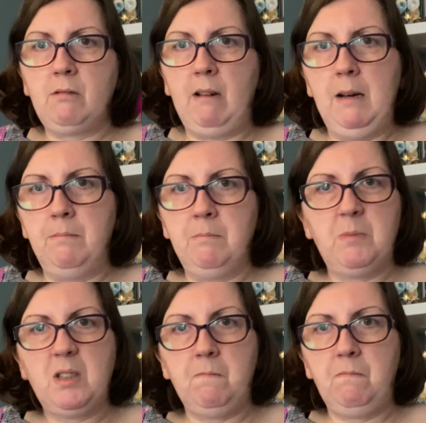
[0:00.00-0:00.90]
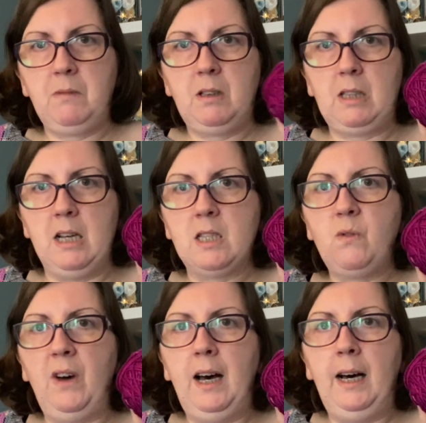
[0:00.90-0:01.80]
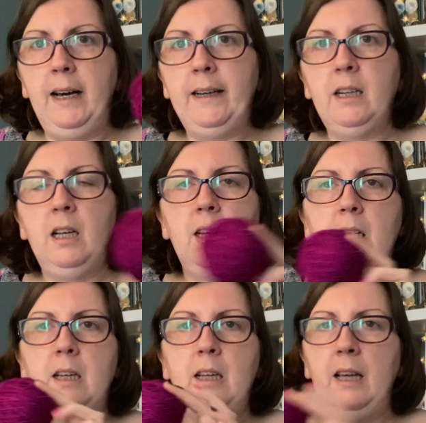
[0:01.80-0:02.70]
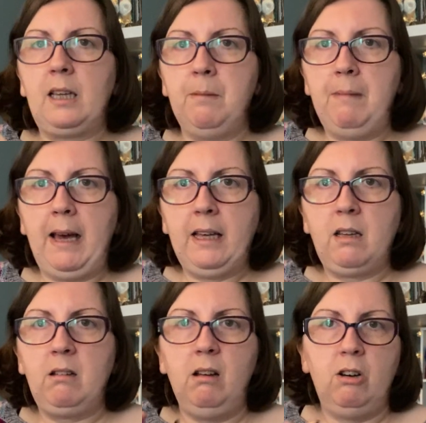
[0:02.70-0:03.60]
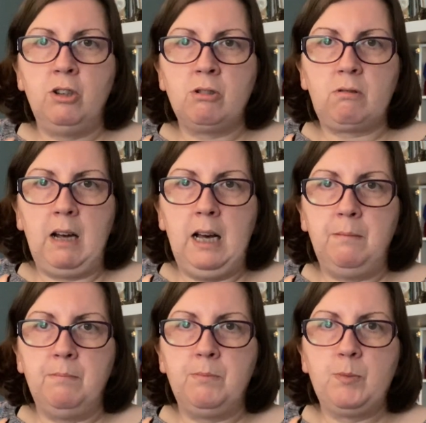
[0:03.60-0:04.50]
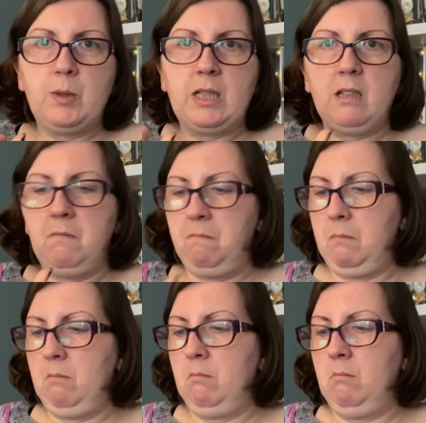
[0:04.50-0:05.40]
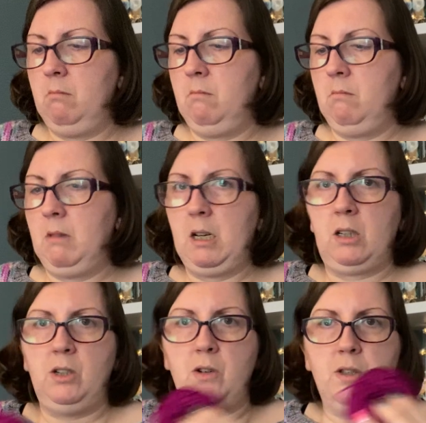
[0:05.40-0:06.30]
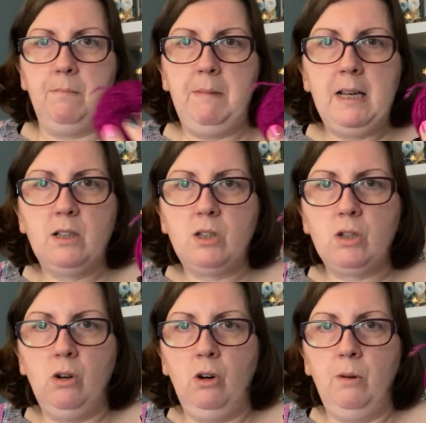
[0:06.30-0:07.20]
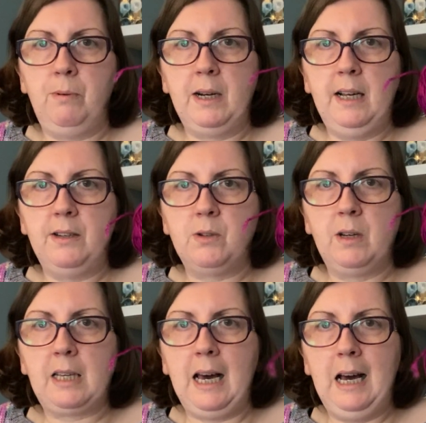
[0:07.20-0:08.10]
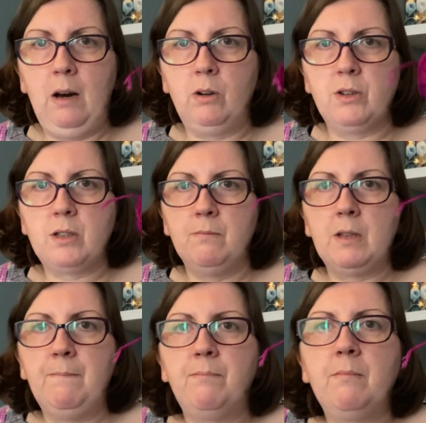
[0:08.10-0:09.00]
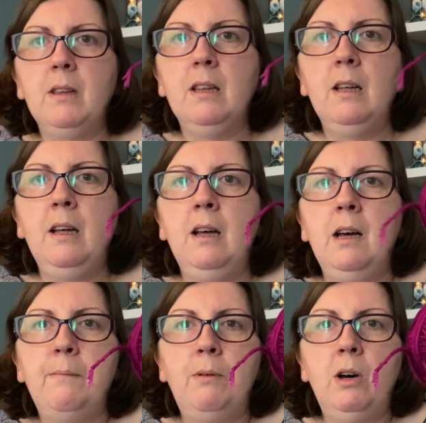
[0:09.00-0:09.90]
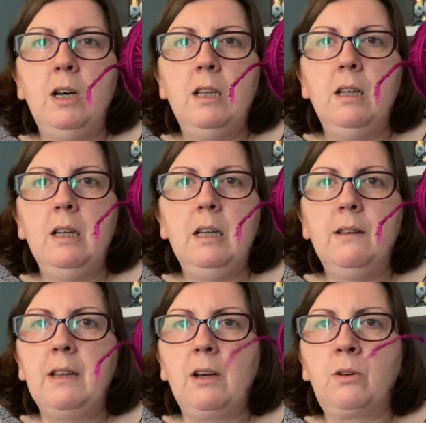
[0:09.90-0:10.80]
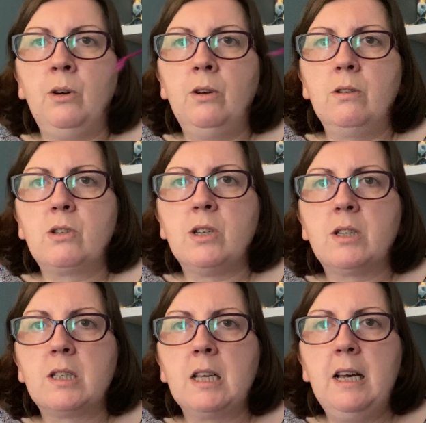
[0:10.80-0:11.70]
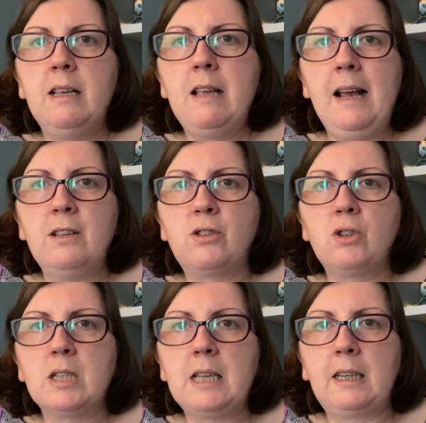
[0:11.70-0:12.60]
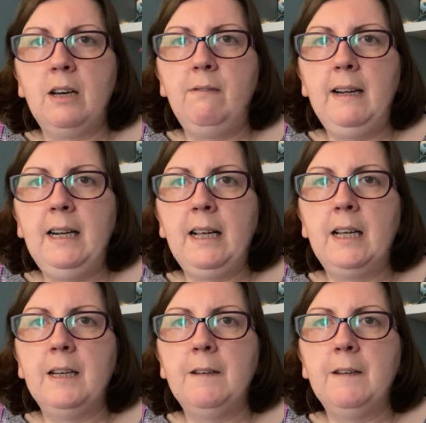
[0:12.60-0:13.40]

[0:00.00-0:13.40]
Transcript: grams, that's fine. It can make 100 grams. I could do some mitts or put it into a cowl or something. But isn't that gorgeous? It's just like a really